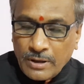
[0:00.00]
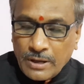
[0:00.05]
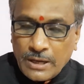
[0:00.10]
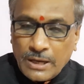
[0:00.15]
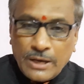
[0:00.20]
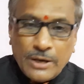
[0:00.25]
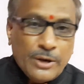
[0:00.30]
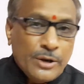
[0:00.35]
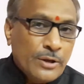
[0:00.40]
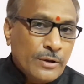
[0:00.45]

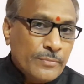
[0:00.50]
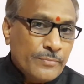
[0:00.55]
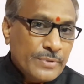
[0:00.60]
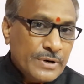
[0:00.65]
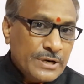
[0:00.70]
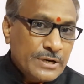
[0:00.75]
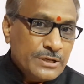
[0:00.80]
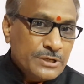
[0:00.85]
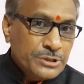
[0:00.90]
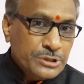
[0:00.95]
in the
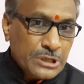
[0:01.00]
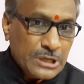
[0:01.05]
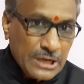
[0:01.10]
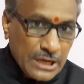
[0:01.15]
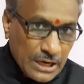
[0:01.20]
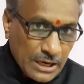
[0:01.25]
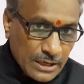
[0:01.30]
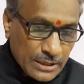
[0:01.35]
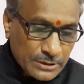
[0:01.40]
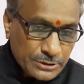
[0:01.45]
British
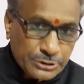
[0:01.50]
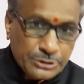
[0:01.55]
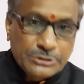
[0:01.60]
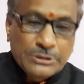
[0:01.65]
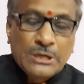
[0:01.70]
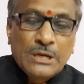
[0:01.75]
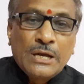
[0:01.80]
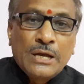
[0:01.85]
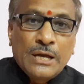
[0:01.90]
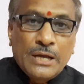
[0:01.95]
English
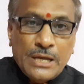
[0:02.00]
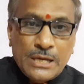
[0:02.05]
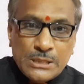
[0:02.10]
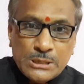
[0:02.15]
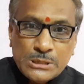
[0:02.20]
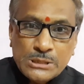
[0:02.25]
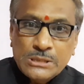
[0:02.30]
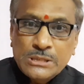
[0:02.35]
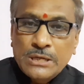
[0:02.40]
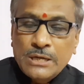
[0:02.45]

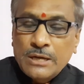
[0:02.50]
is